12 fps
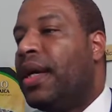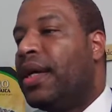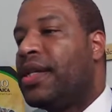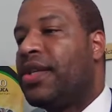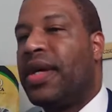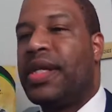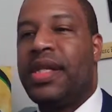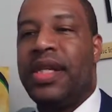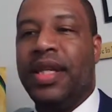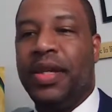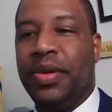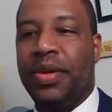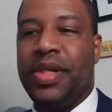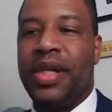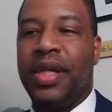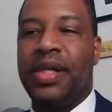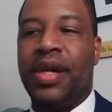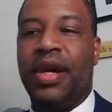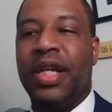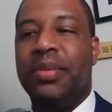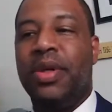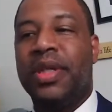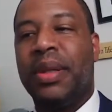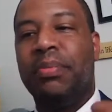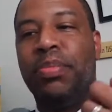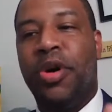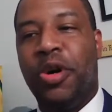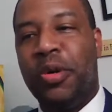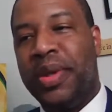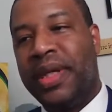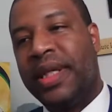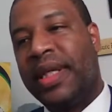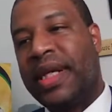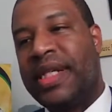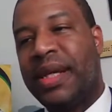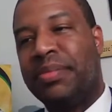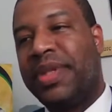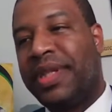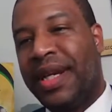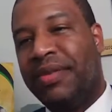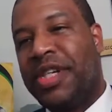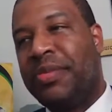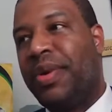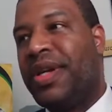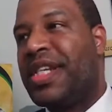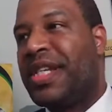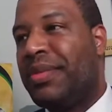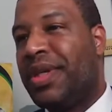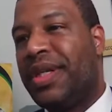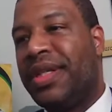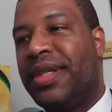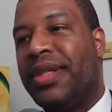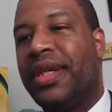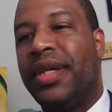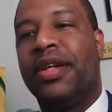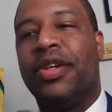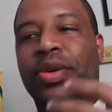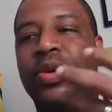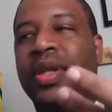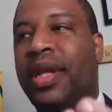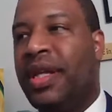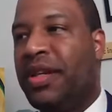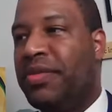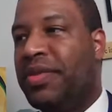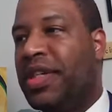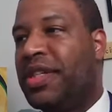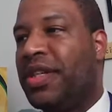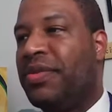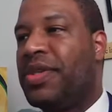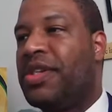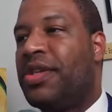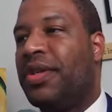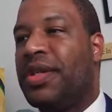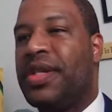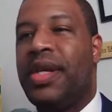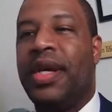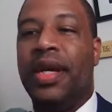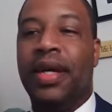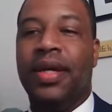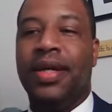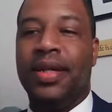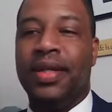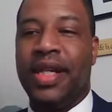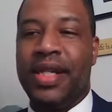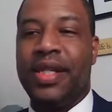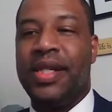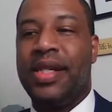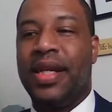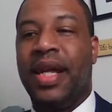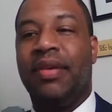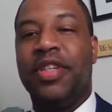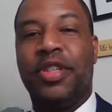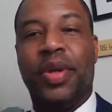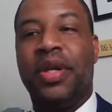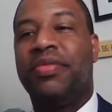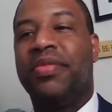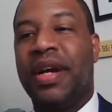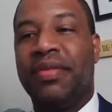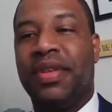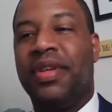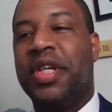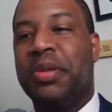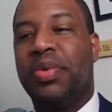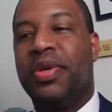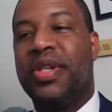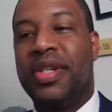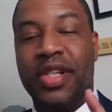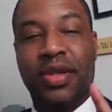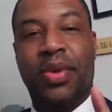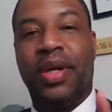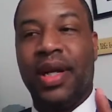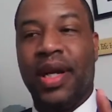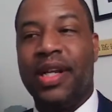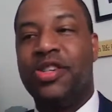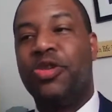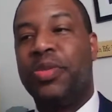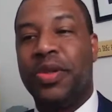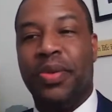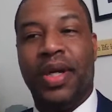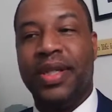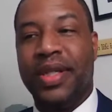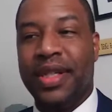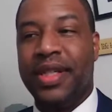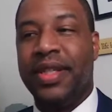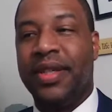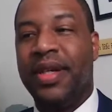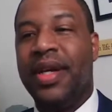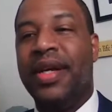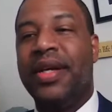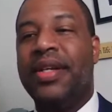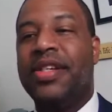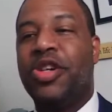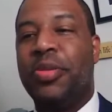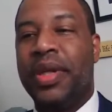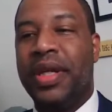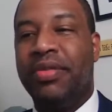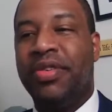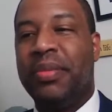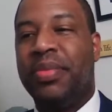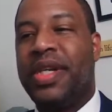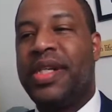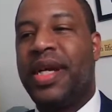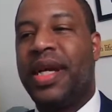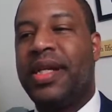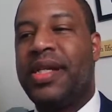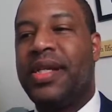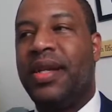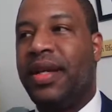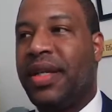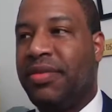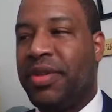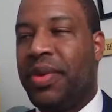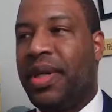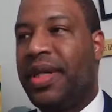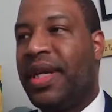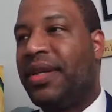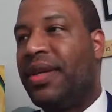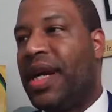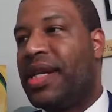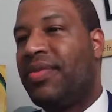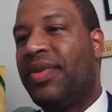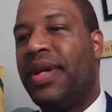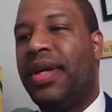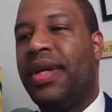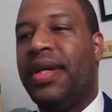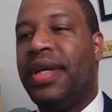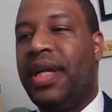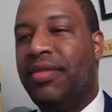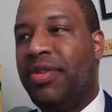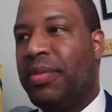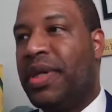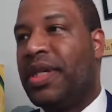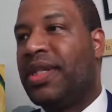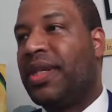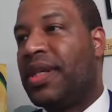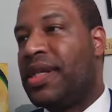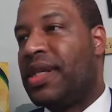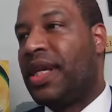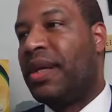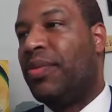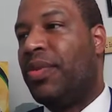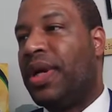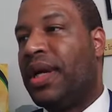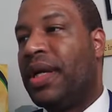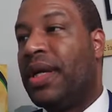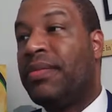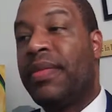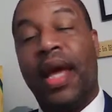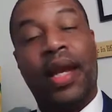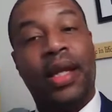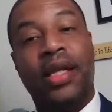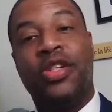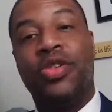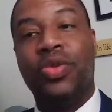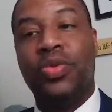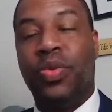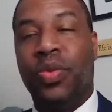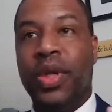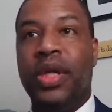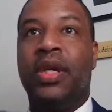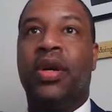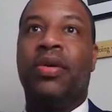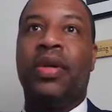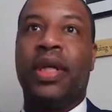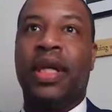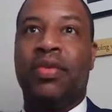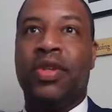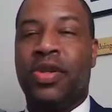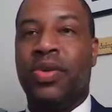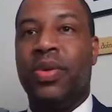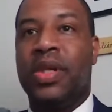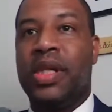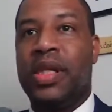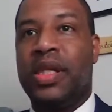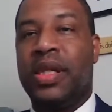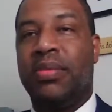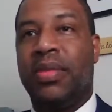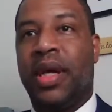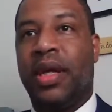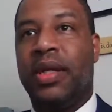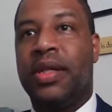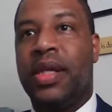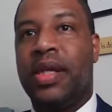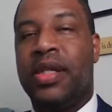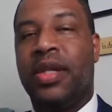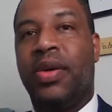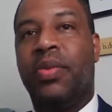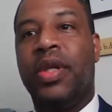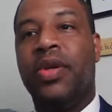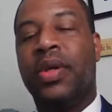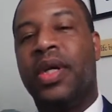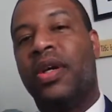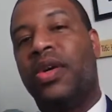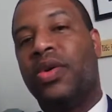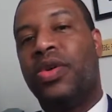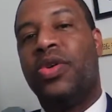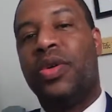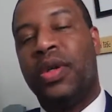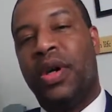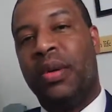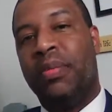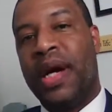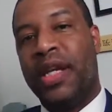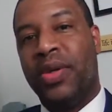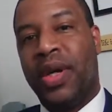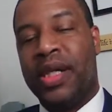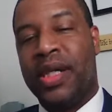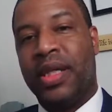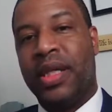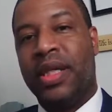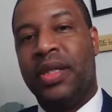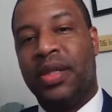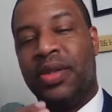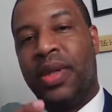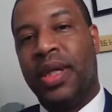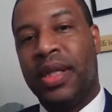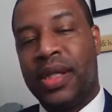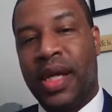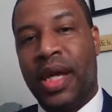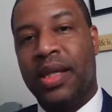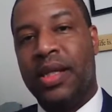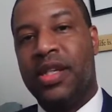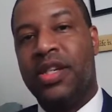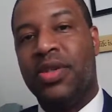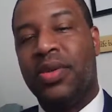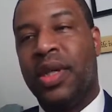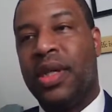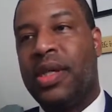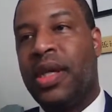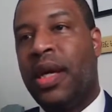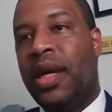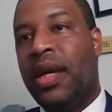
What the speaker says: And so I see Nicole saying it's all about empowerment and accepting that responsibility, growth and innovation results. Jason is saying having 25 to 30 persons in one classroom with one teacher, so many different personalities, not everyone can grasp information the same way. And that is true. We currently have a school system that says, we don't care how good or bad you are as a teacher, you get assigned these students.